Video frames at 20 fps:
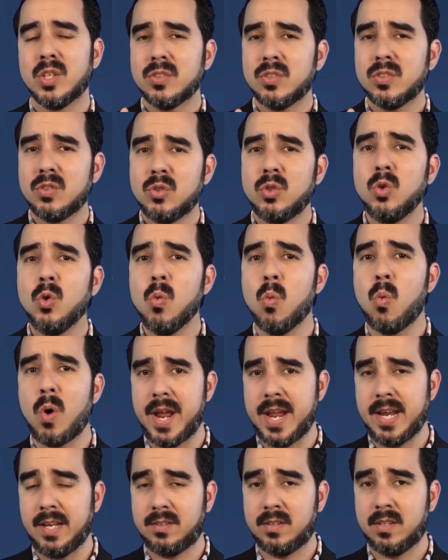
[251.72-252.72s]
There's 2
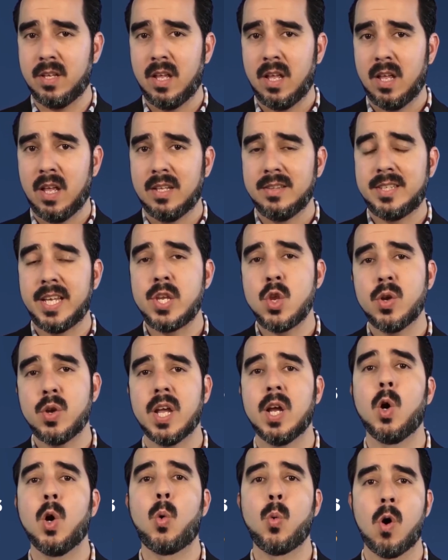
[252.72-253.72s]
ways that
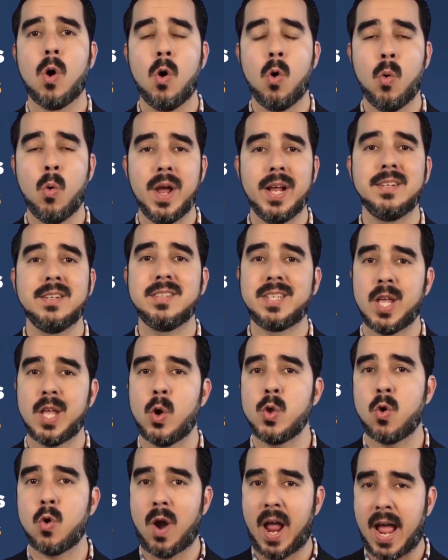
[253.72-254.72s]
you can grow and
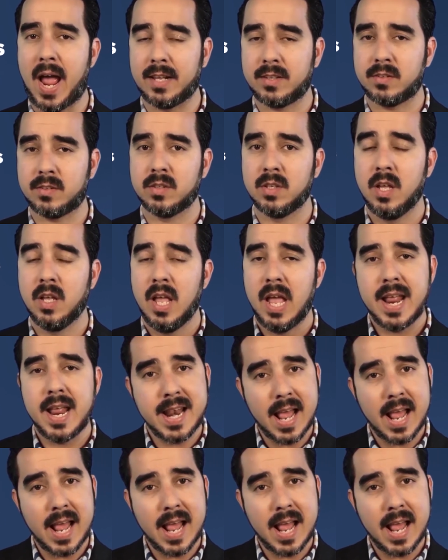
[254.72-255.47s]
scale your ads.